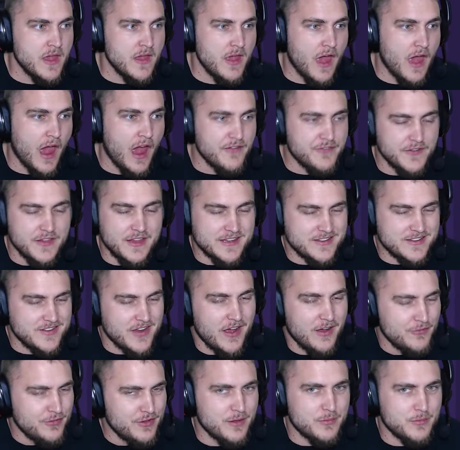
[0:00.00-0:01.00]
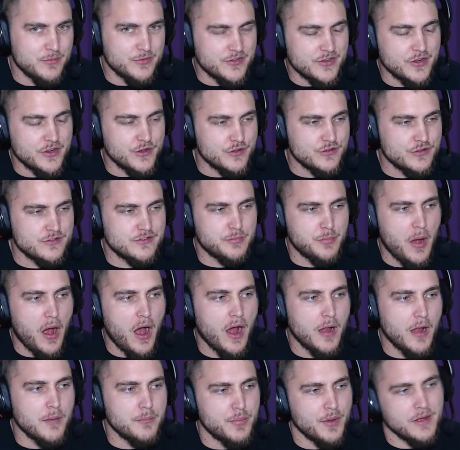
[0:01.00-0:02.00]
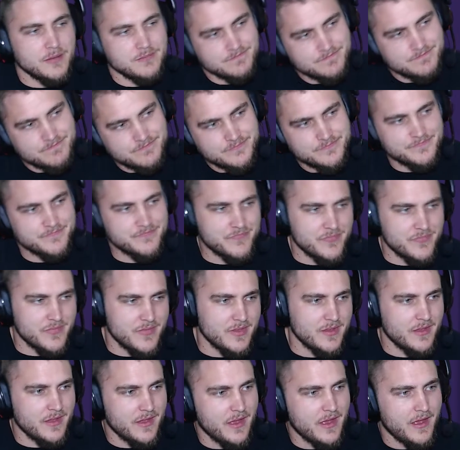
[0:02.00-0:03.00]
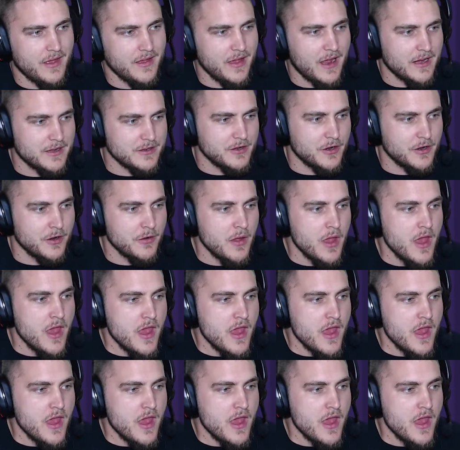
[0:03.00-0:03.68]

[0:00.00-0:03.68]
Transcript: I feel like Talonflame was in a good spot, but yeah, I don't know.